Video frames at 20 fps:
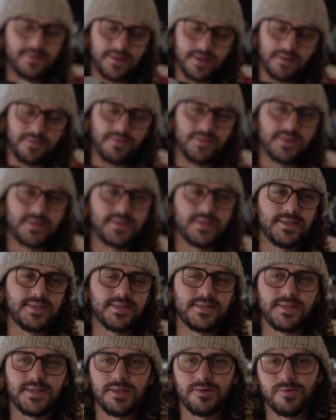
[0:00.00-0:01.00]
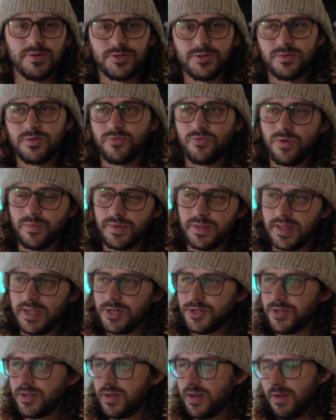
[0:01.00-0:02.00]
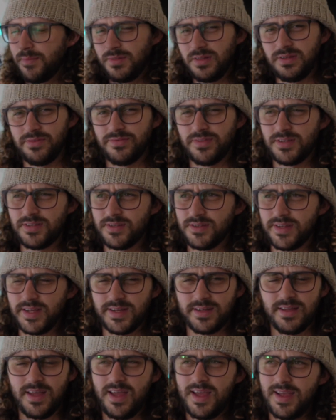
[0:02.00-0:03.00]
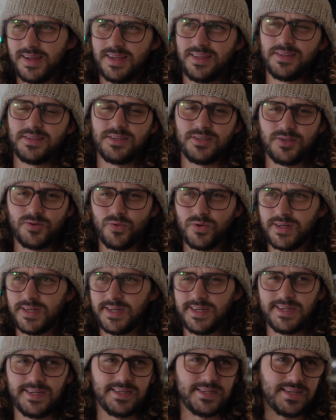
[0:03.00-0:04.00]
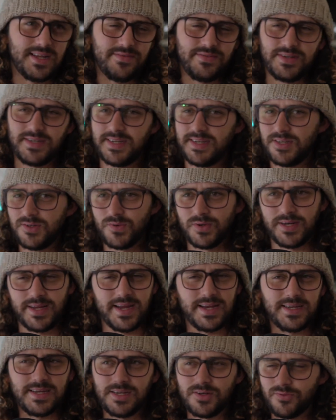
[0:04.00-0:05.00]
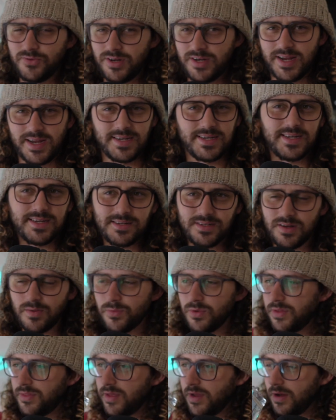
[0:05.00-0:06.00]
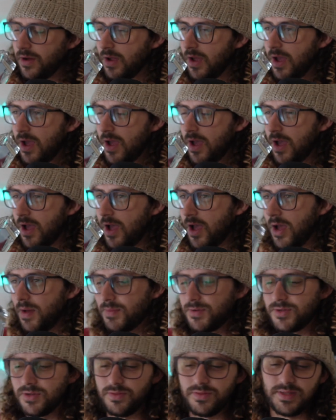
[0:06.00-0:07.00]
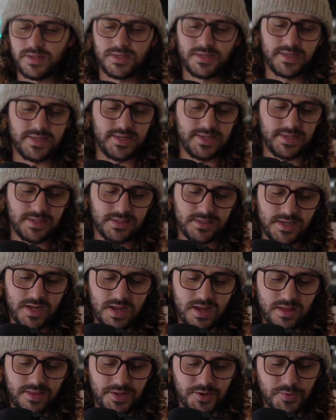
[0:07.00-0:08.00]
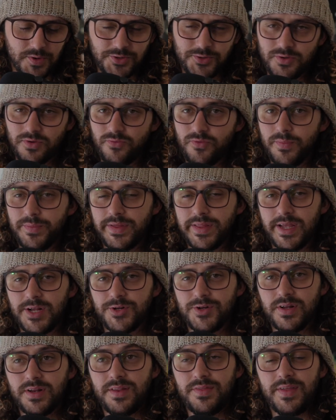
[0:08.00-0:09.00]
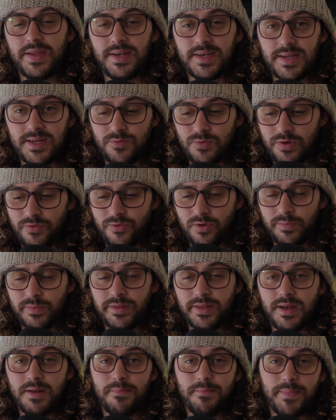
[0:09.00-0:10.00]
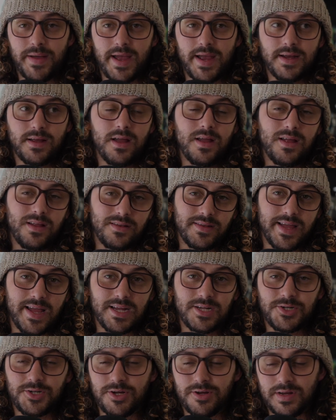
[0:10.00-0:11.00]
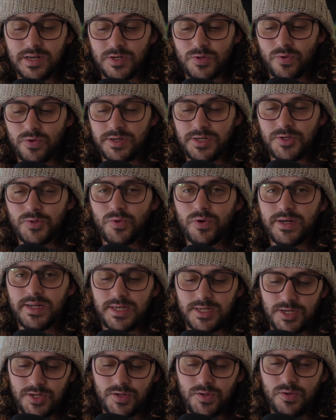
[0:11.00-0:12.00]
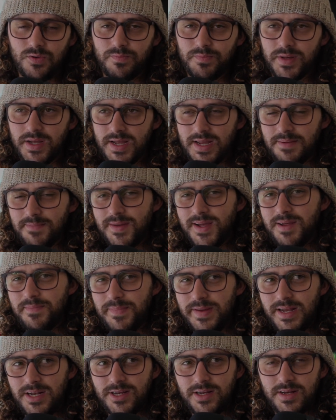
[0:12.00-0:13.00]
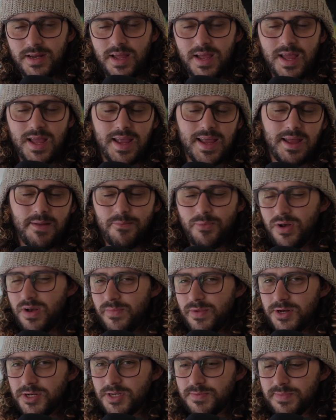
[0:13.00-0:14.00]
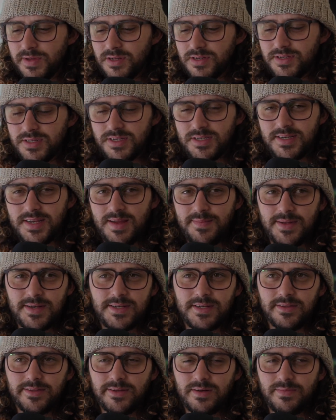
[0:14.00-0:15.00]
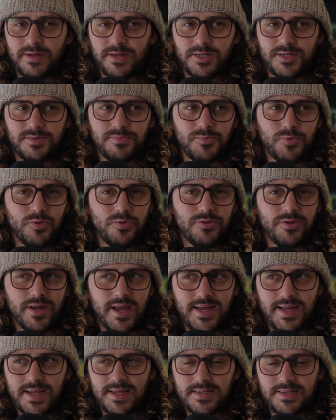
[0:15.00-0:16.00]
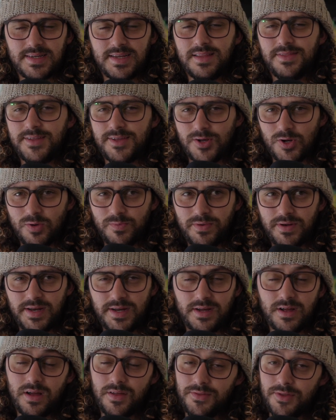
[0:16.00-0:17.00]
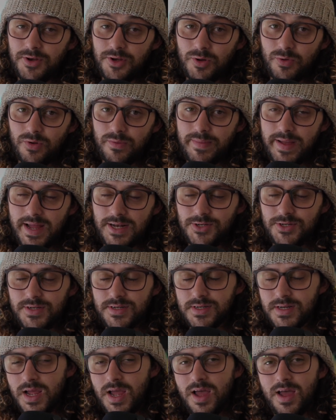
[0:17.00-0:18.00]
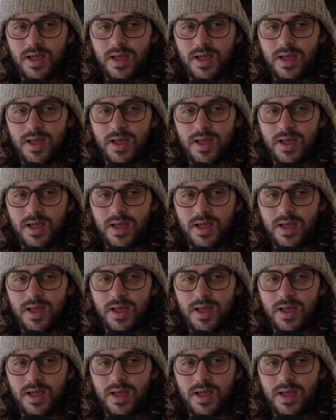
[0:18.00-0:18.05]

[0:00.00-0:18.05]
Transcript: Now this is the original formulation. I believe this is like, I got this in 2017, 2018, 2019, somewhere in there. So this is the original formulation. They did reformulate it back last year in 2022, but in my opinion, it pretty much smells the same. It's a little bit smoother, I guess, in the opening on the newer batches.